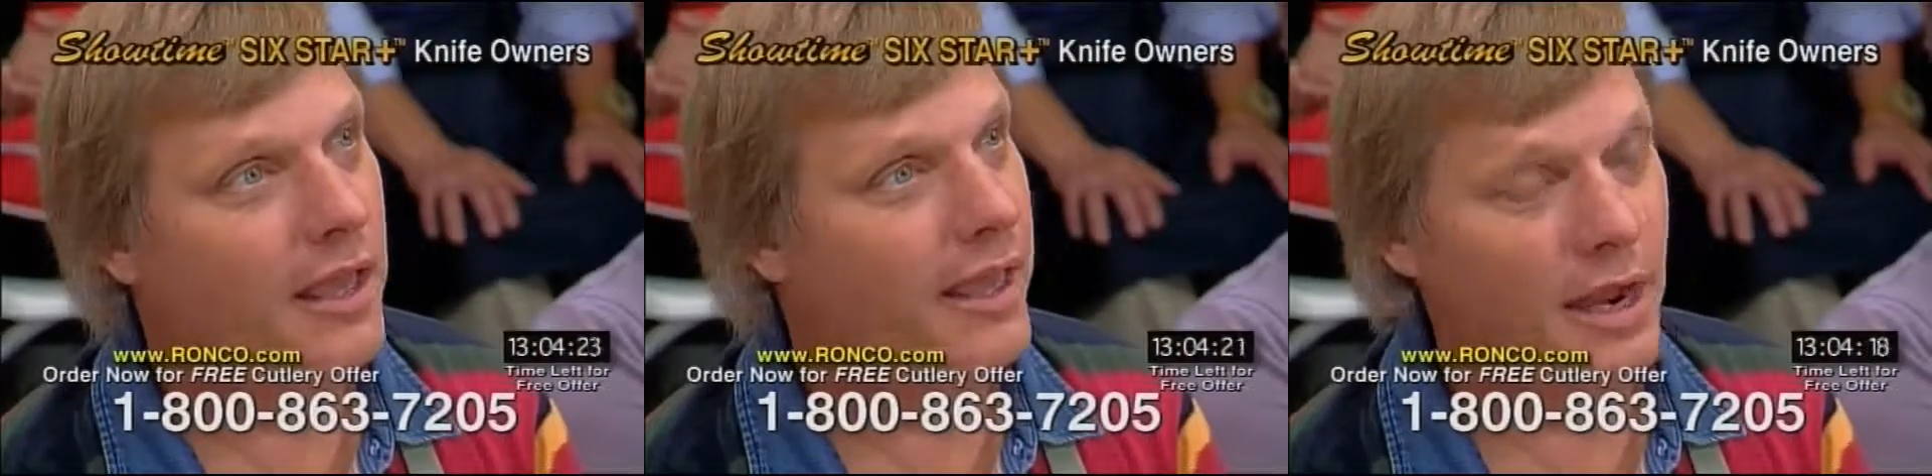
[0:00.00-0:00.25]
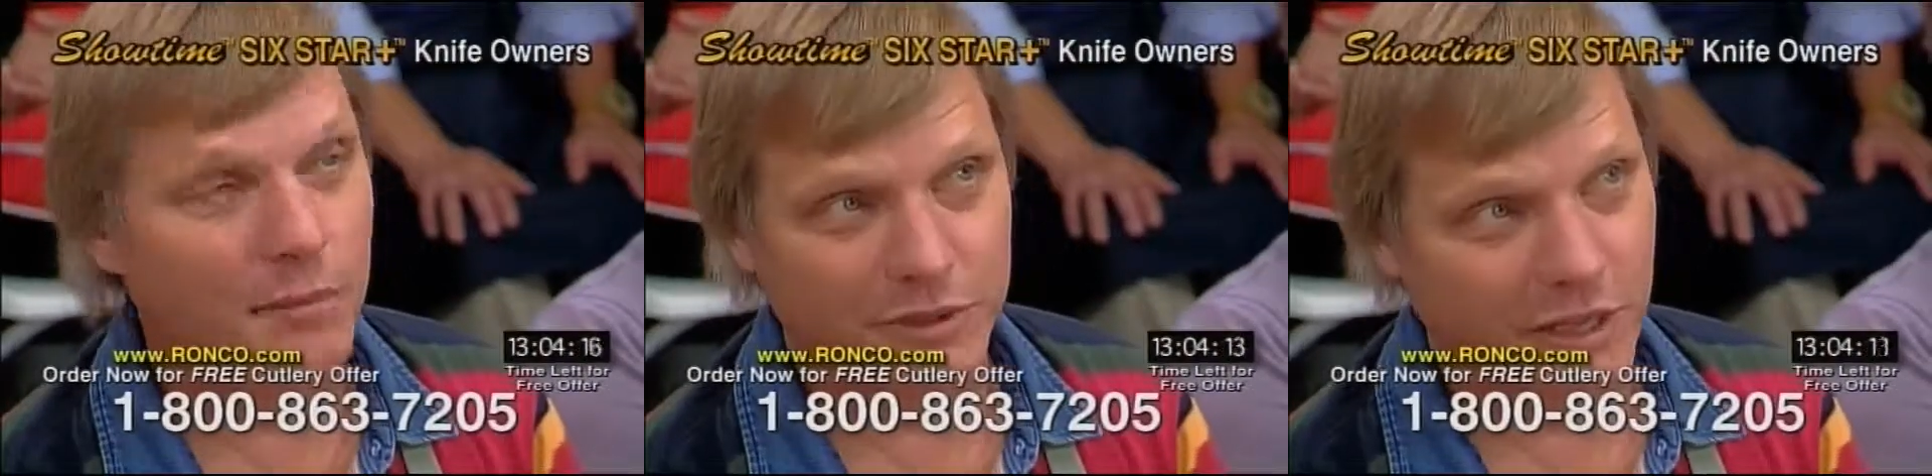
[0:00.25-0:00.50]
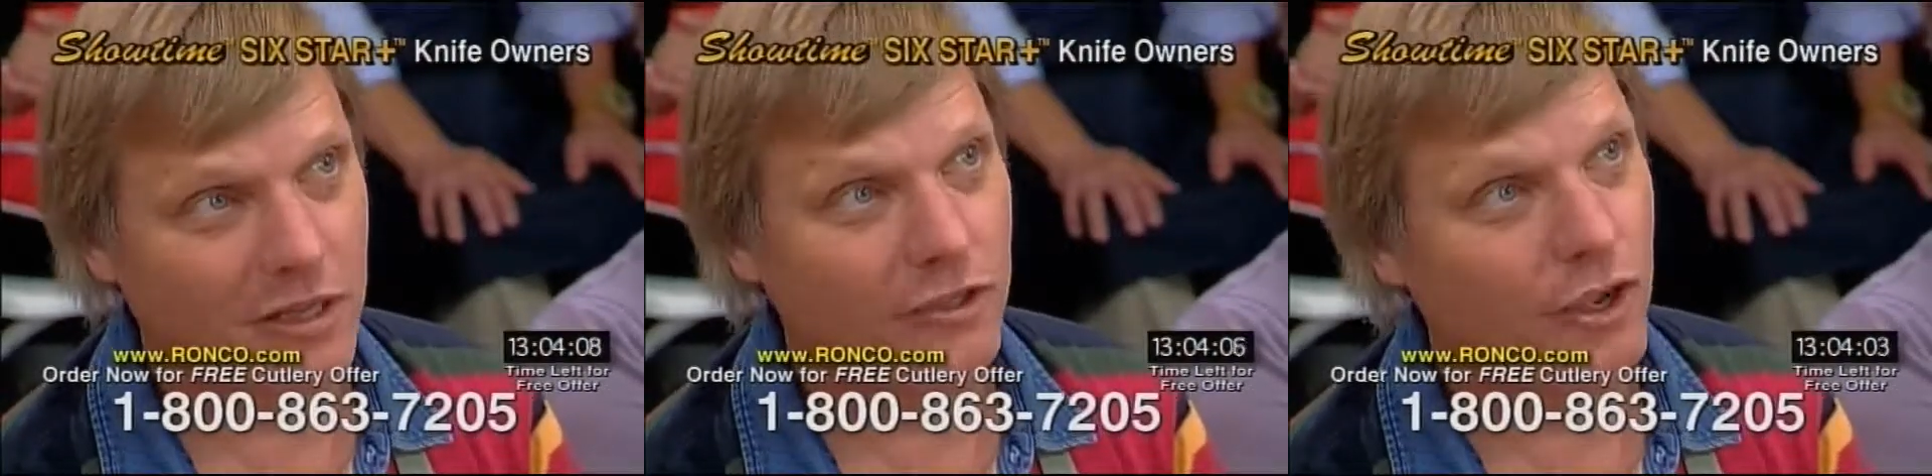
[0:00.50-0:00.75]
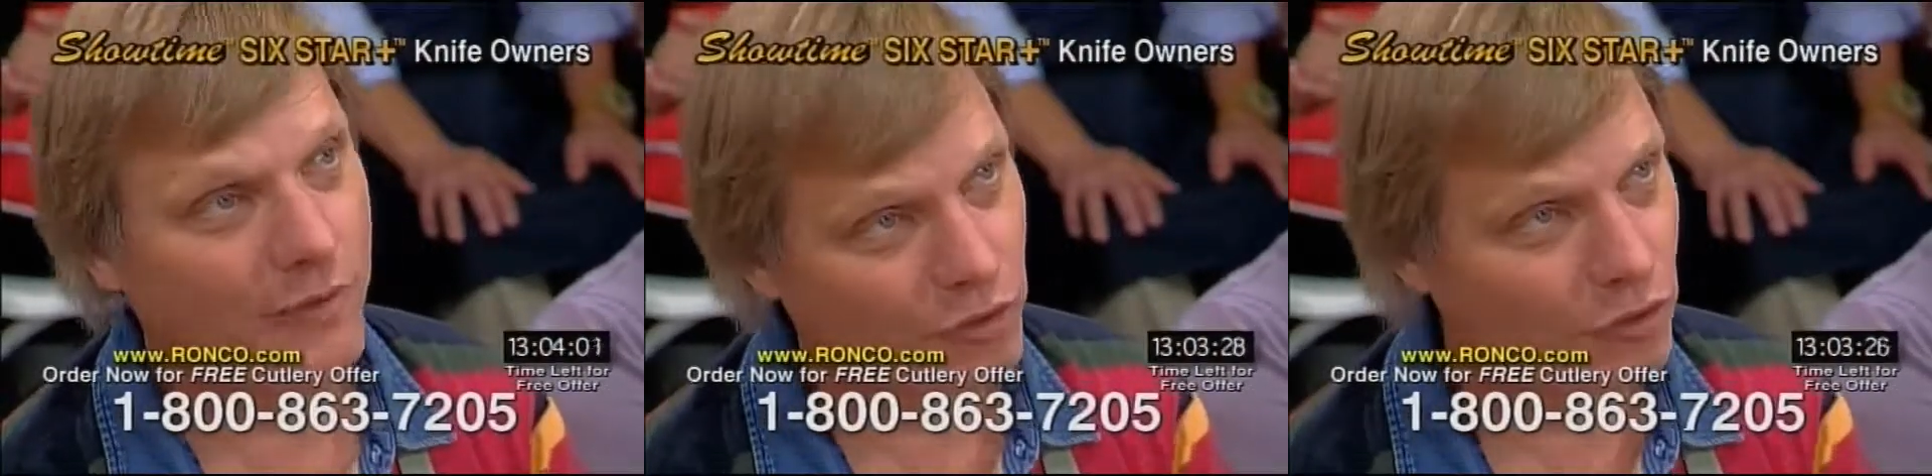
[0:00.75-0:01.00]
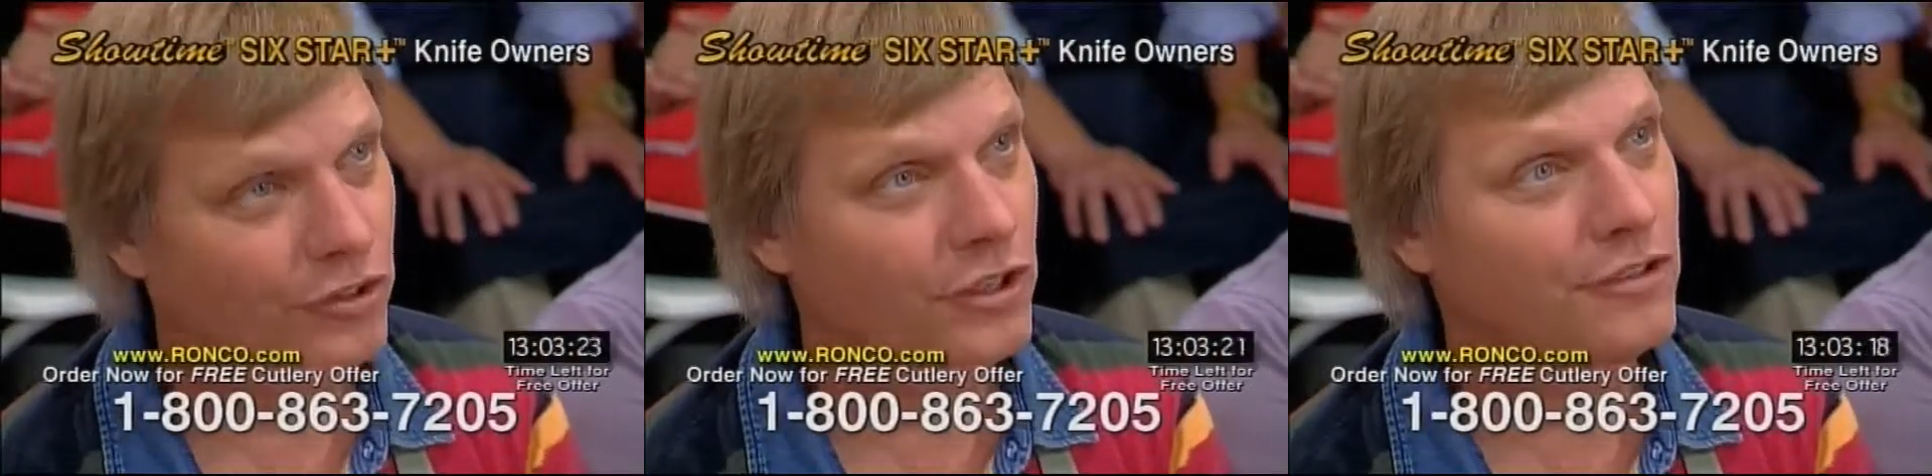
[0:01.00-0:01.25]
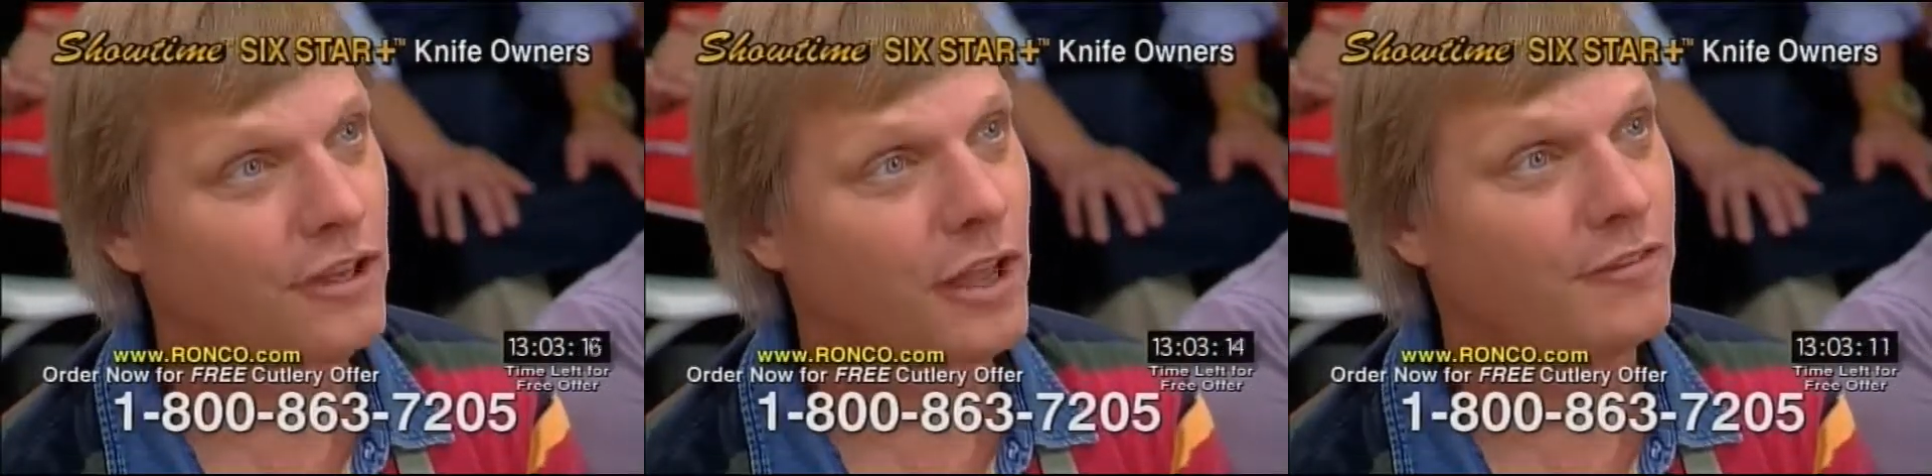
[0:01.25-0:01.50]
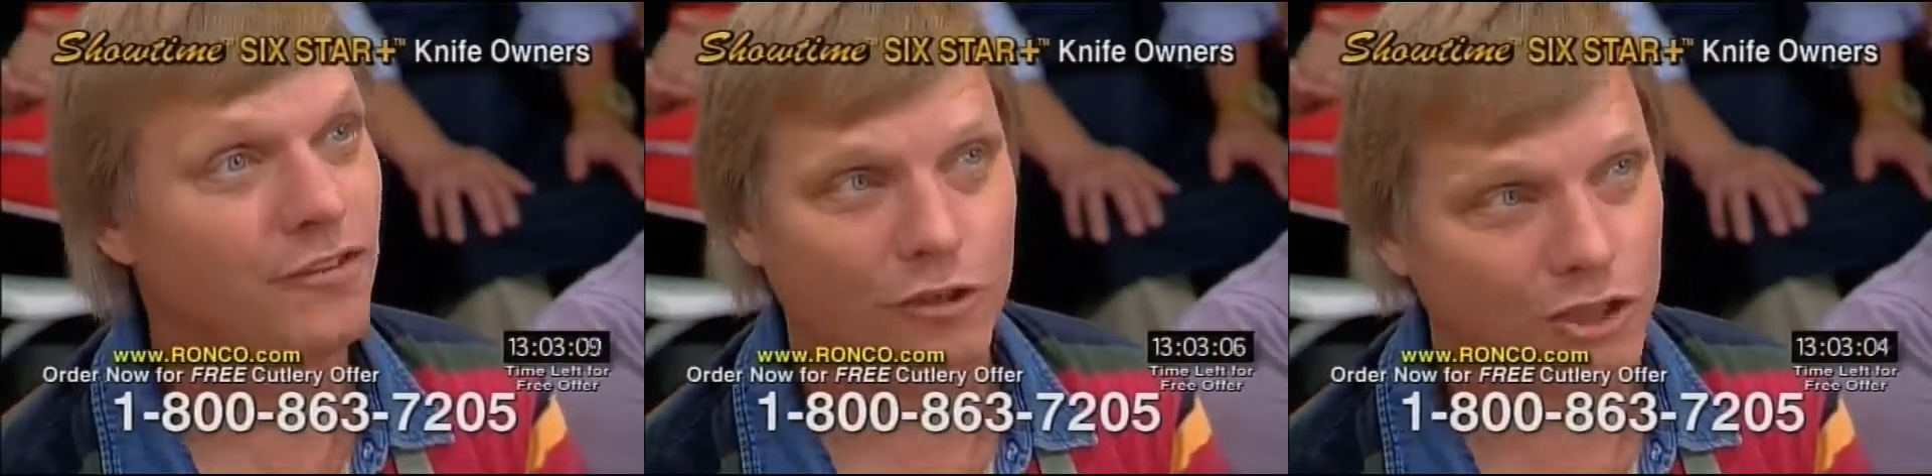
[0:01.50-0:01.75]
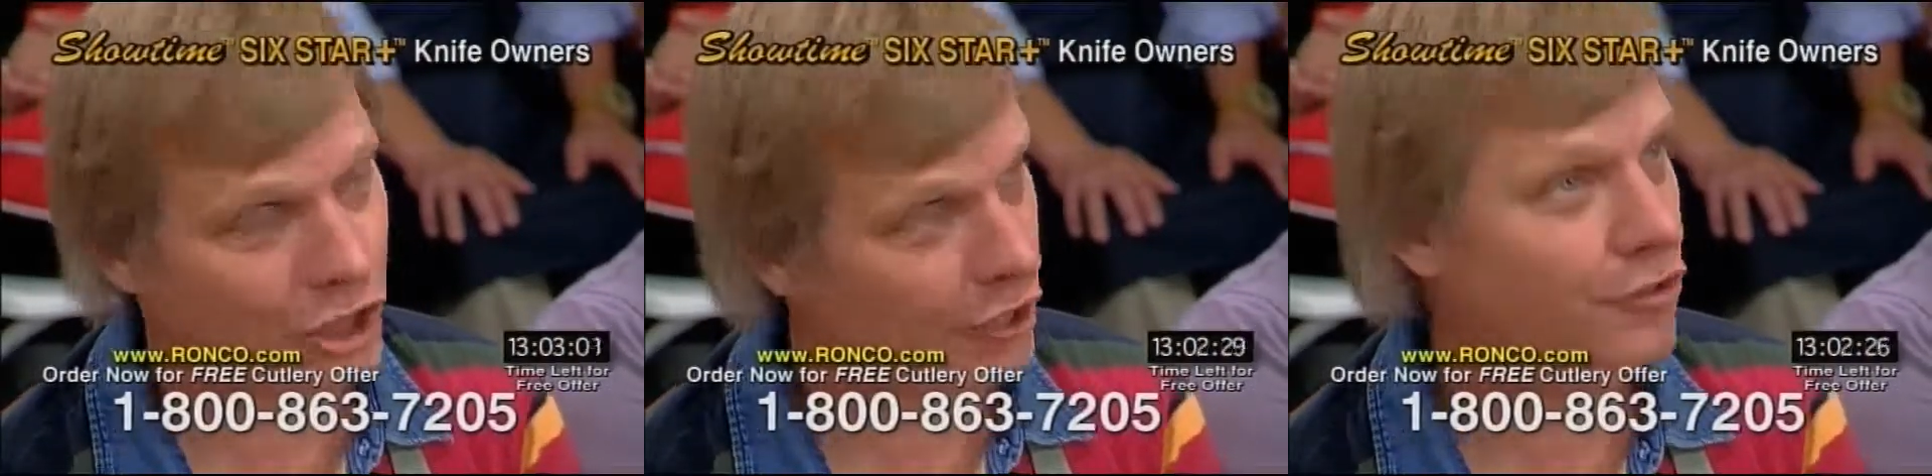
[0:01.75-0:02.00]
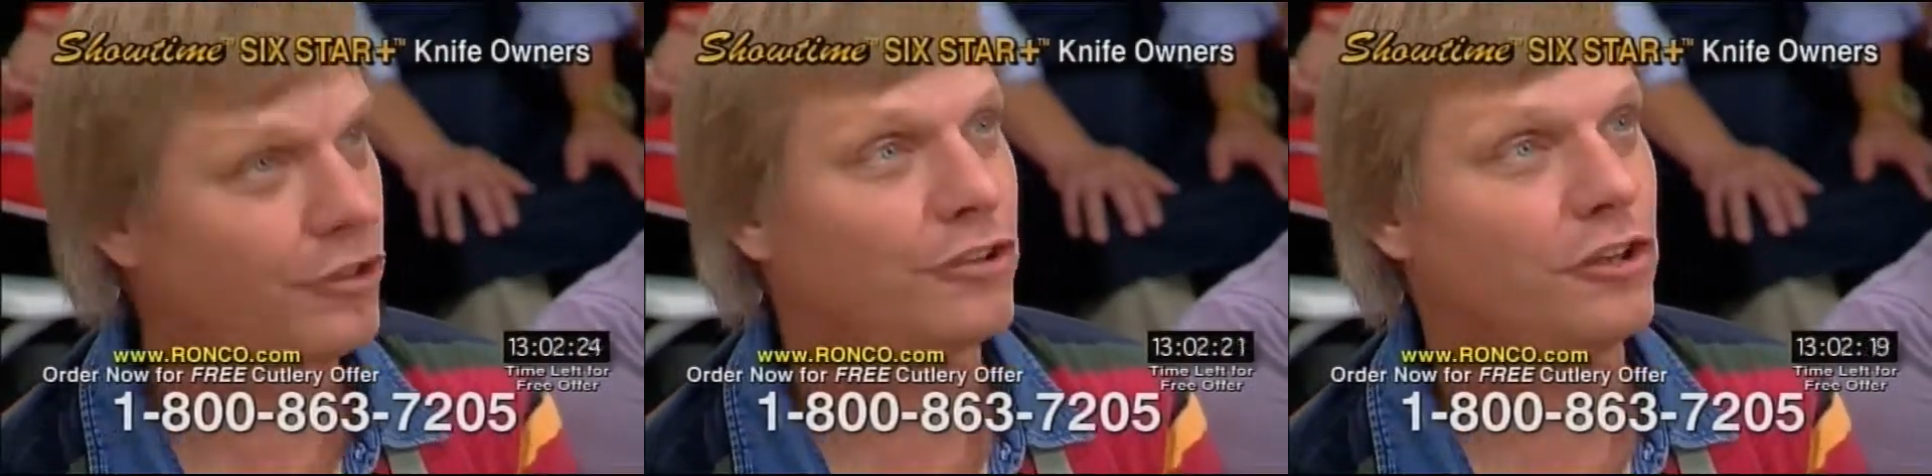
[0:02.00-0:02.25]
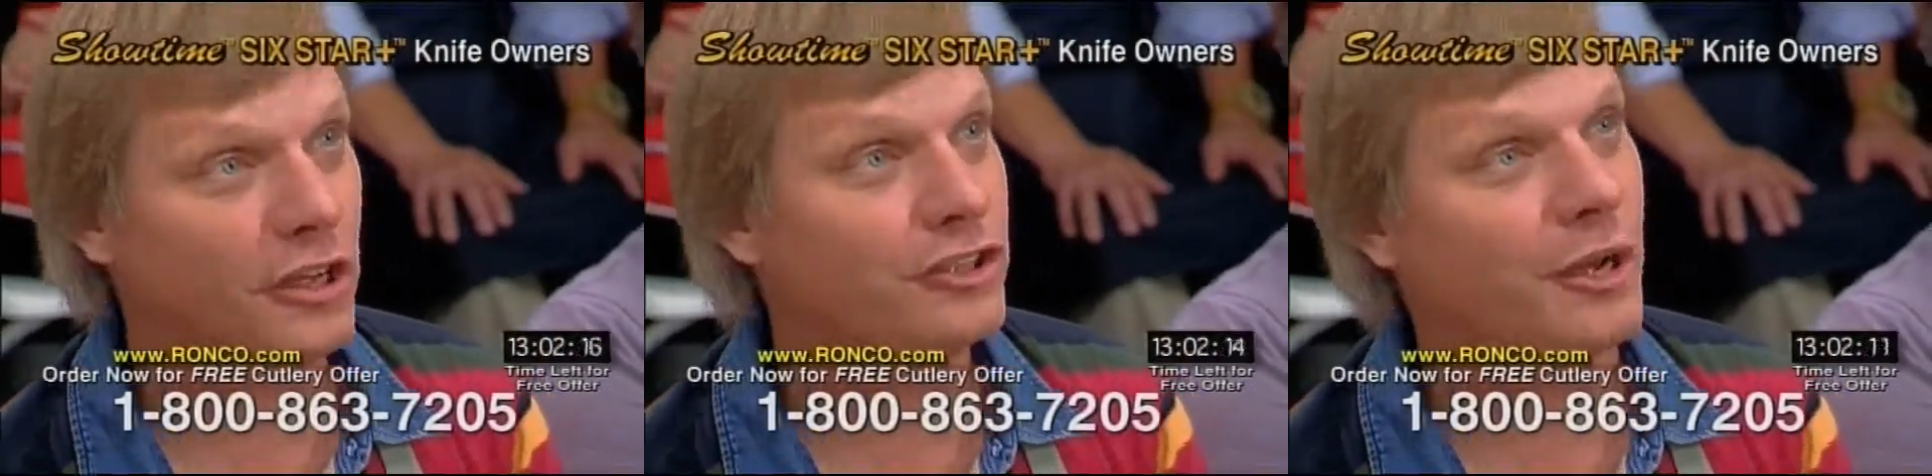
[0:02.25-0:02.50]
and I'm telling you, I've used these knives. They're just as good.